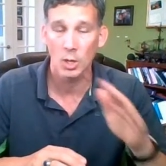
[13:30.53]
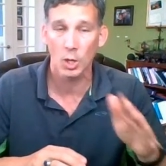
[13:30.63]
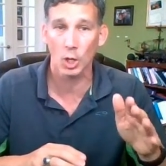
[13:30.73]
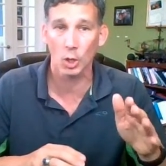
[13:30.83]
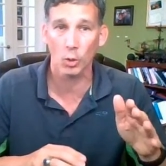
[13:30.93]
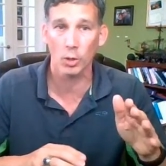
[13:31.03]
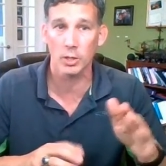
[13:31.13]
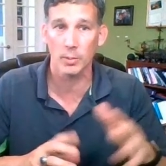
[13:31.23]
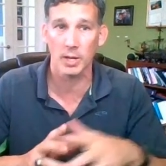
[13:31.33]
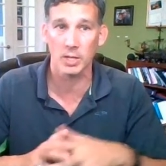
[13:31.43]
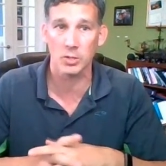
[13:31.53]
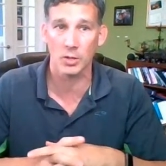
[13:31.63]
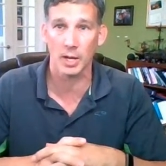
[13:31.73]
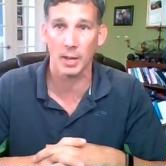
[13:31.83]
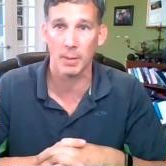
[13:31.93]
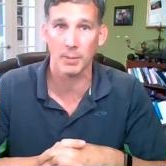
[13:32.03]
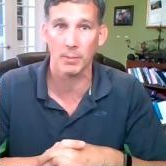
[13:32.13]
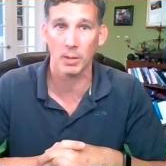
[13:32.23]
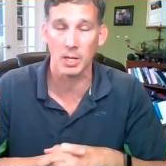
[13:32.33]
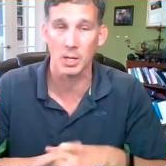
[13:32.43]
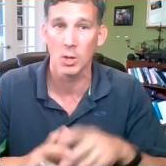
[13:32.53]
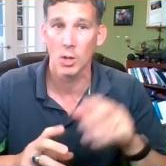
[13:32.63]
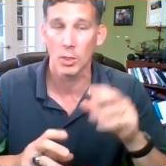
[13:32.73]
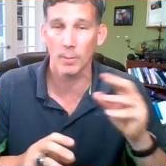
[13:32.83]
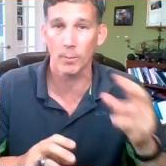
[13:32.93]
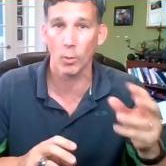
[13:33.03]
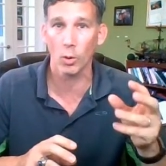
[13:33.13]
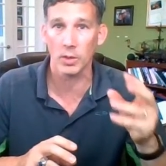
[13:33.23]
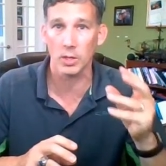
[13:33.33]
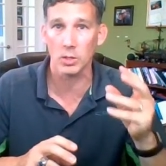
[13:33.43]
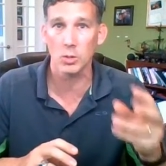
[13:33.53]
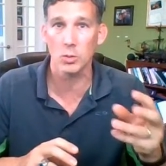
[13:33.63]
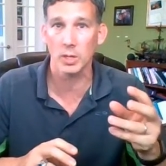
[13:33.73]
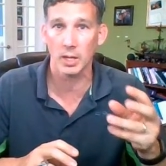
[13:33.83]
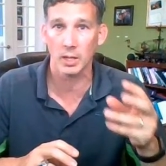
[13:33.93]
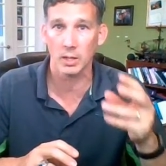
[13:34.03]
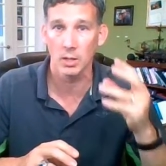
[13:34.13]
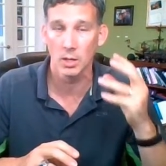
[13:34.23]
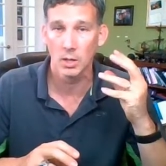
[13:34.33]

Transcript: in order to make sure that I make money. The more that you can